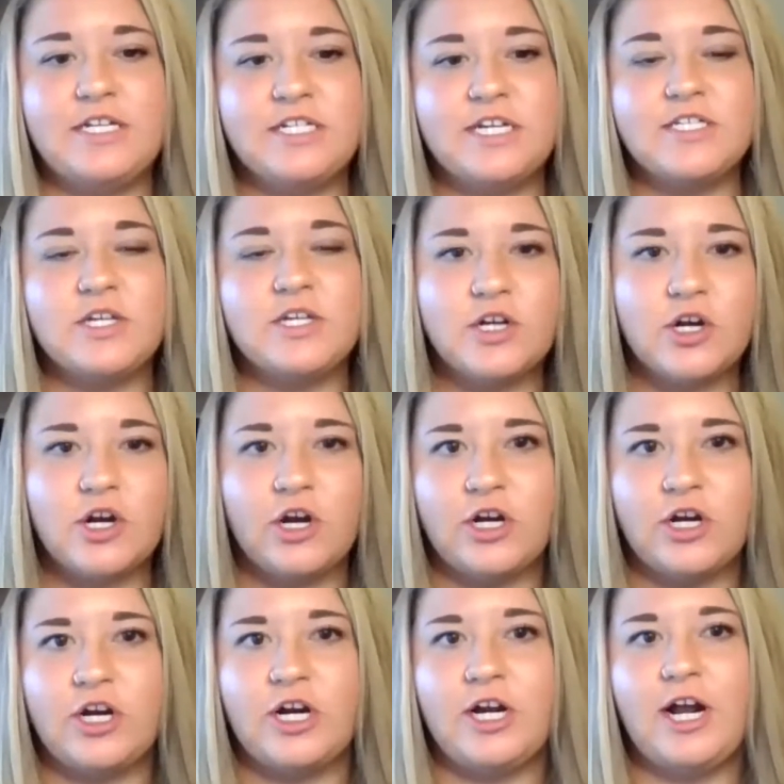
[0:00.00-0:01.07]
does
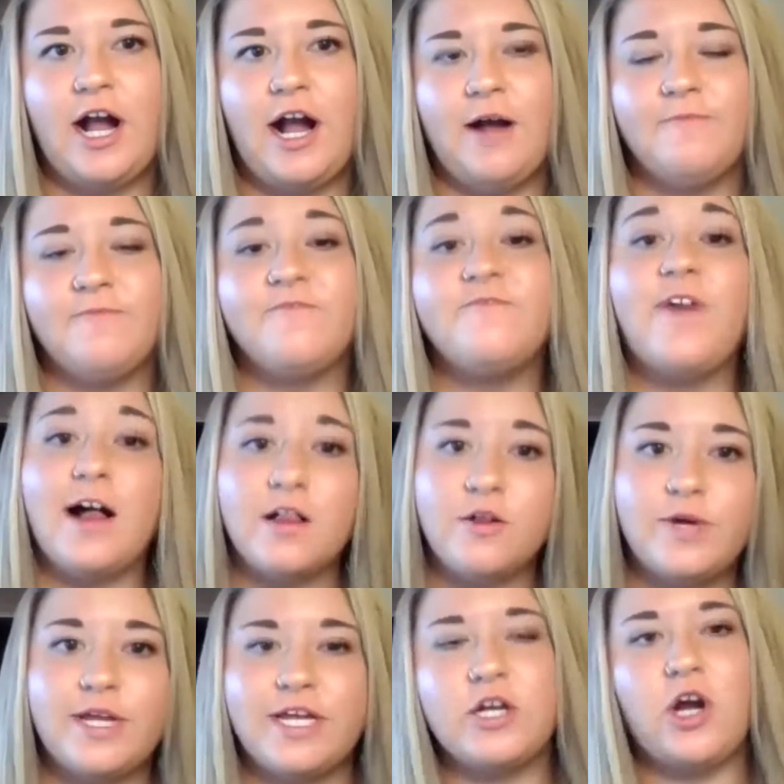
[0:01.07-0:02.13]
occur
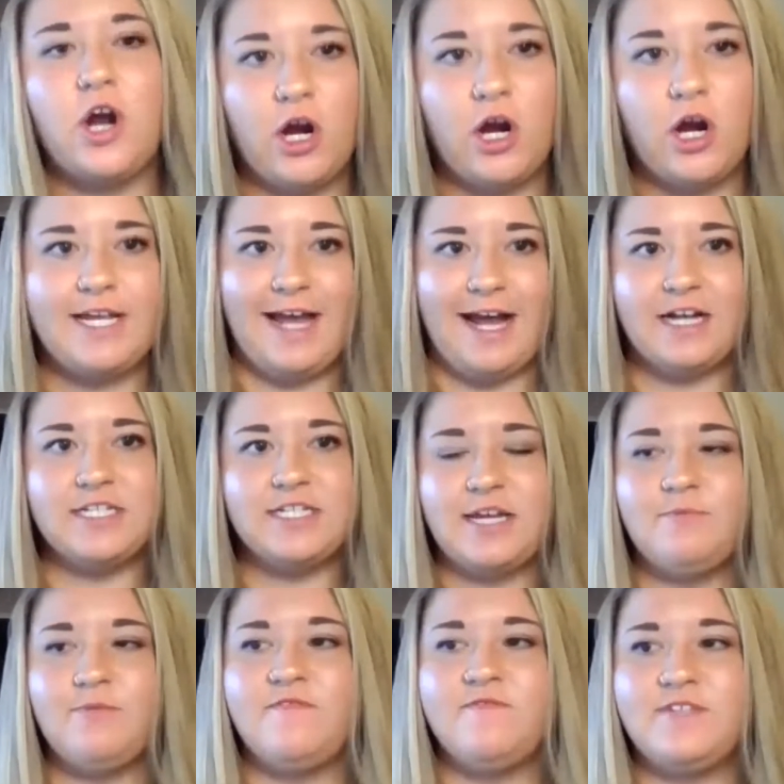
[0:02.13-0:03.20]
following cardiac
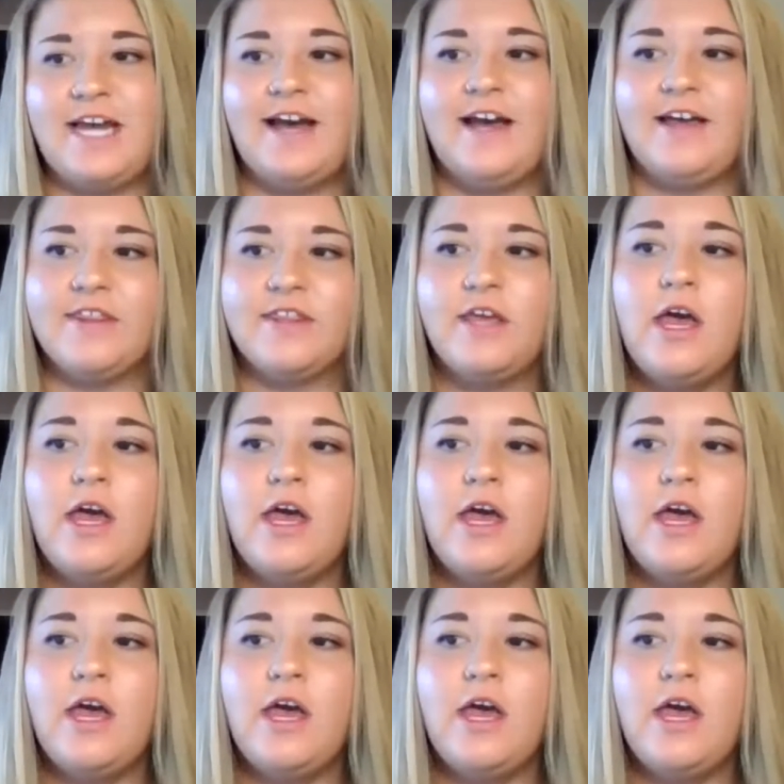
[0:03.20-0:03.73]
time of death.